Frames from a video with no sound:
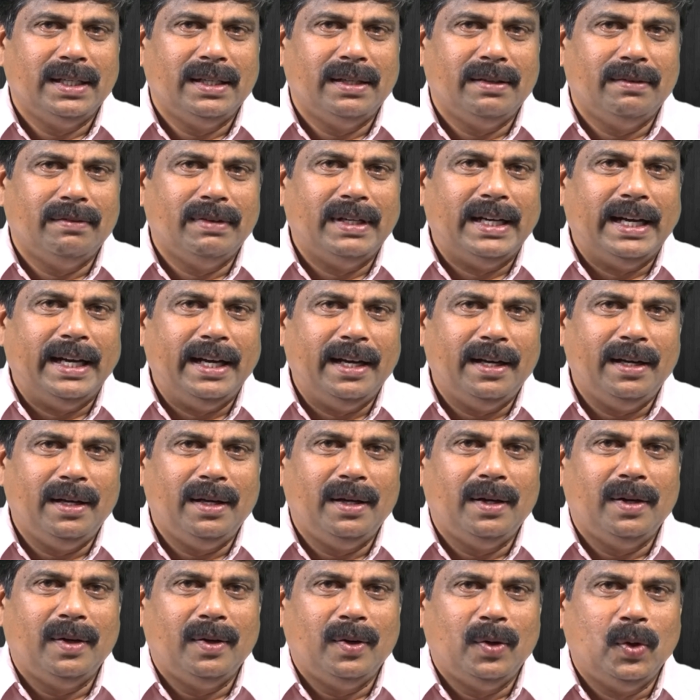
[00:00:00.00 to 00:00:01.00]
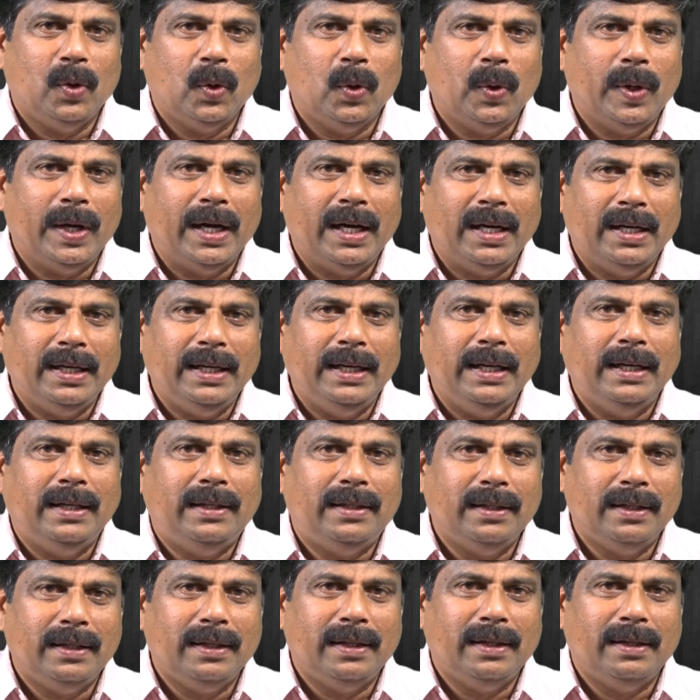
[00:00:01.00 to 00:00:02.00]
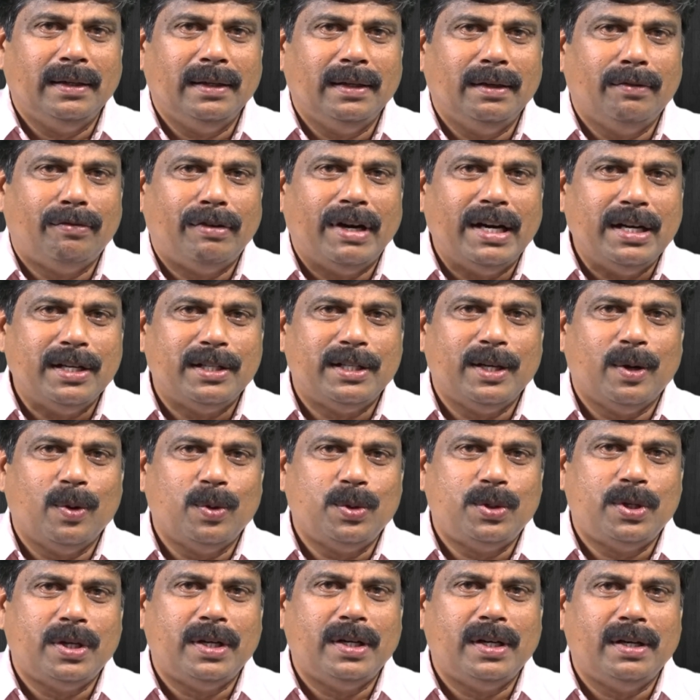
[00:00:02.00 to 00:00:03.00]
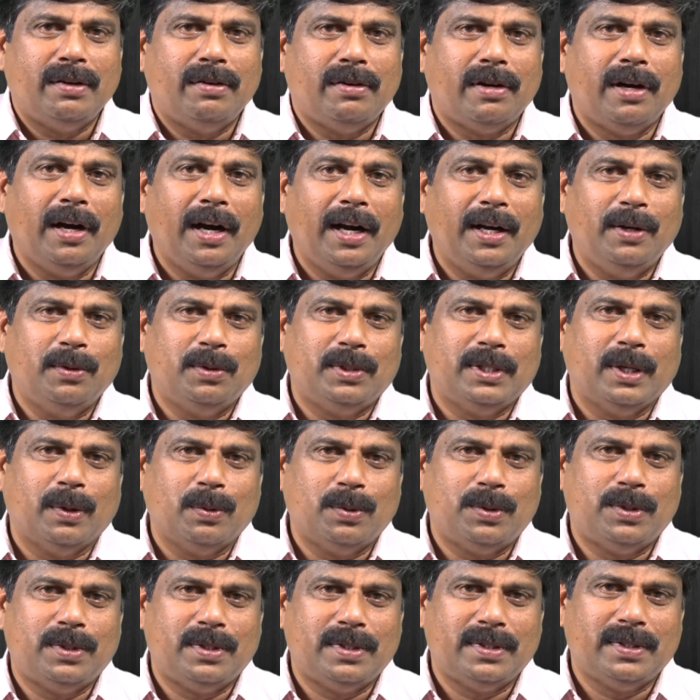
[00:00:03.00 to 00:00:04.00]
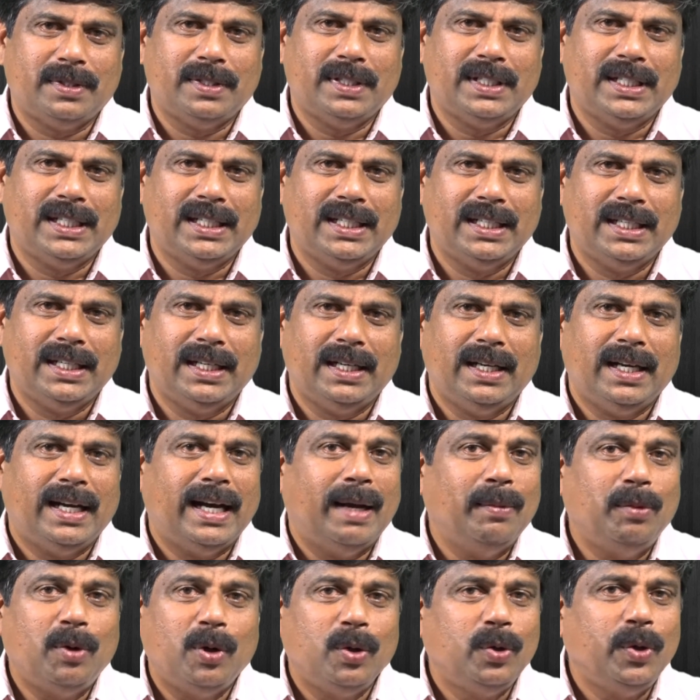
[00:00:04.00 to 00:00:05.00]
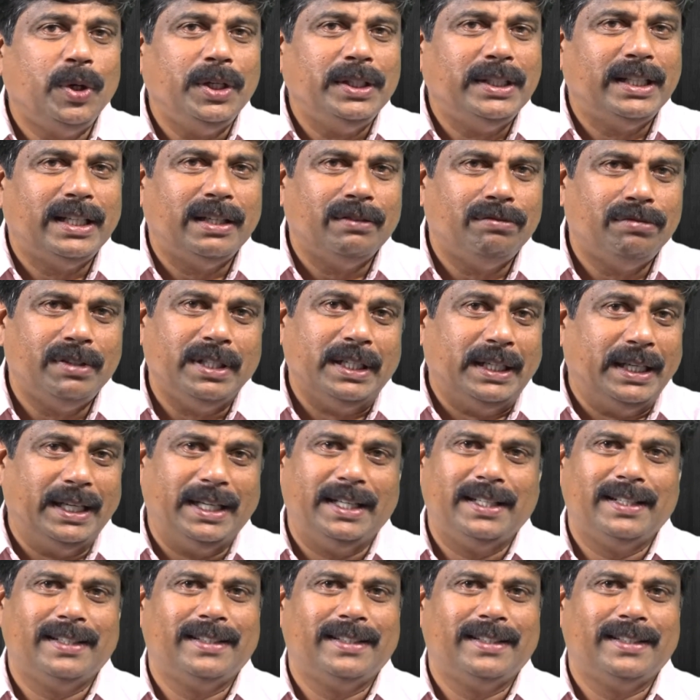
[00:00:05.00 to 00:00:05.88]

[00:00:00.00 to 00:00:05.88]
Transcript: when I go and eat in a friend's house or a relative's house, I am not going there every day.